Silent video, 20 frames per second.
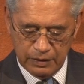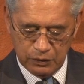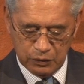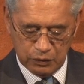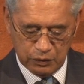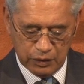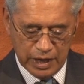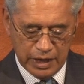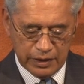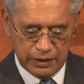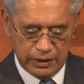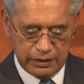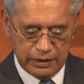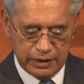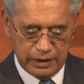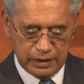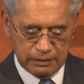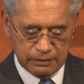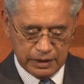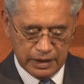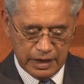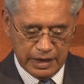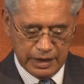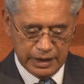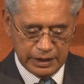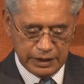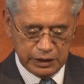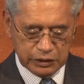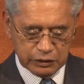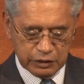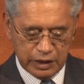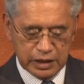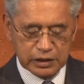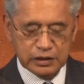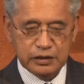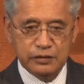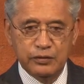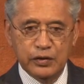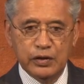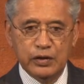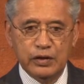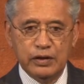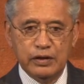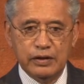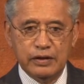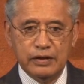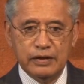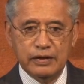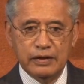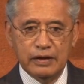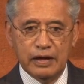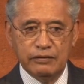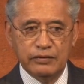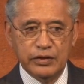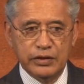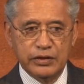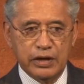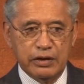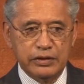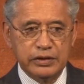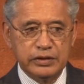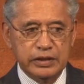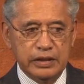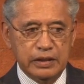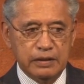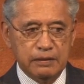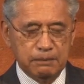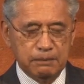rather than any transfer of authority.